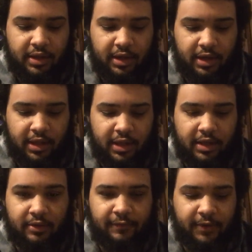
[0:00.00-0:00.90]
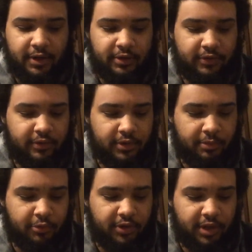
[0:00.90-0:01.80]
and he and Phoenix
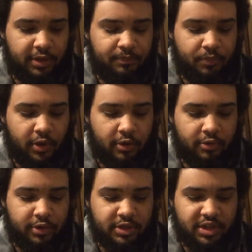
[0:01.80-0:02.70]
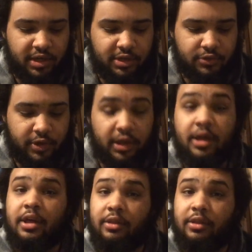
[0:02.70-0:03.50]
double team on JD Drake,